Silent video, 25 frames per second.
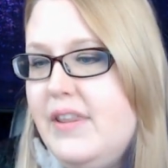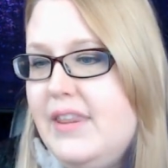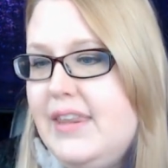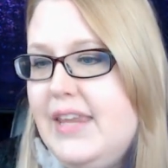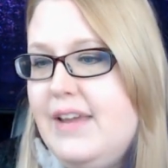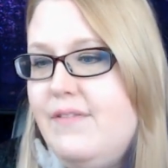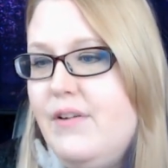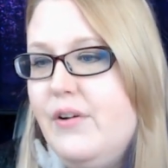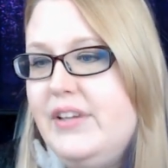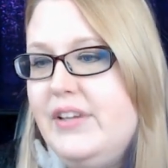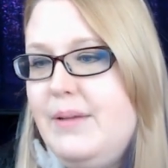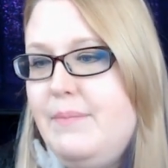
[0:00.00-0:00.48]

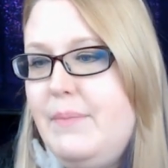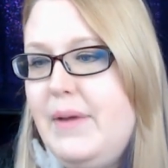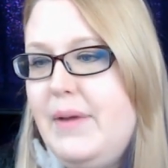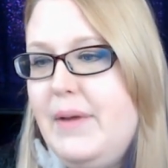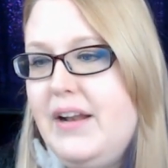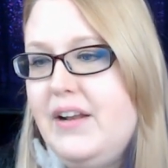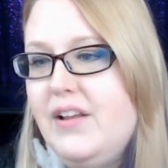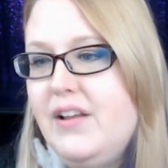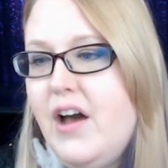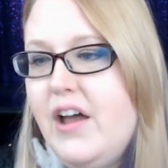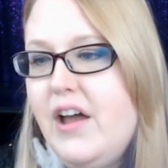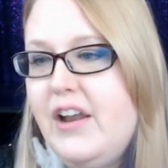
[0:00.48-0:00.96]
They've only
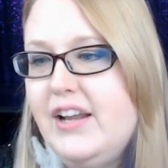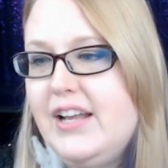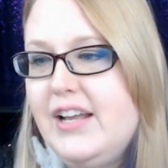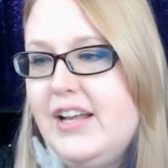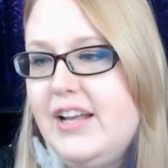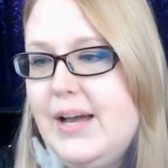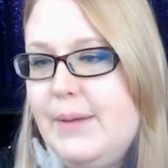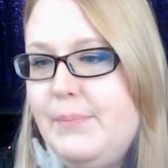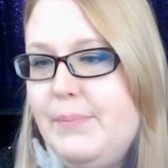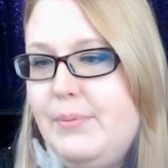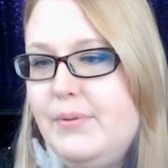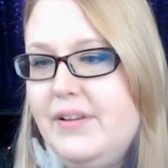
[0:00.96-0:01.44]
been gone a
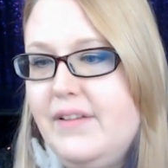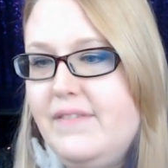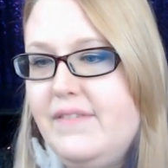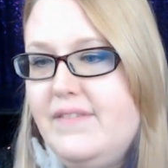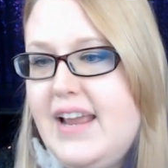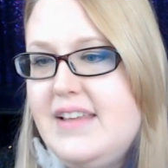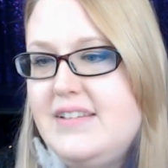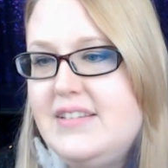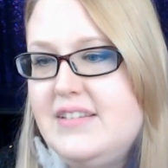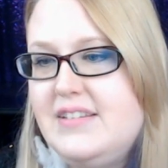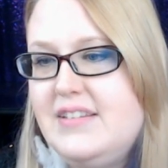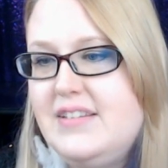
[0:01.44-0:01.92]
couple of days,
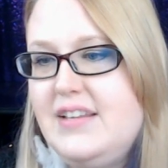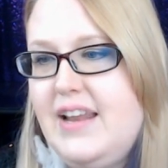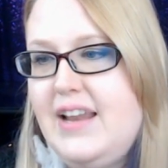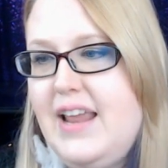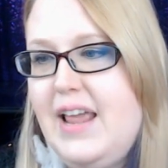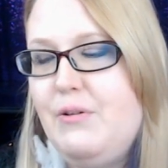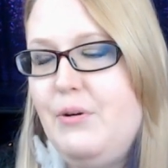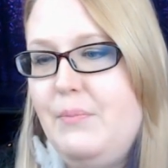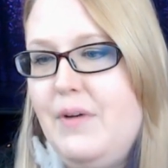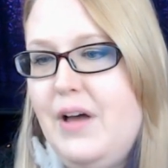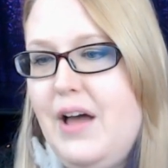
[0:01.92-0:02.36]
and today I'll,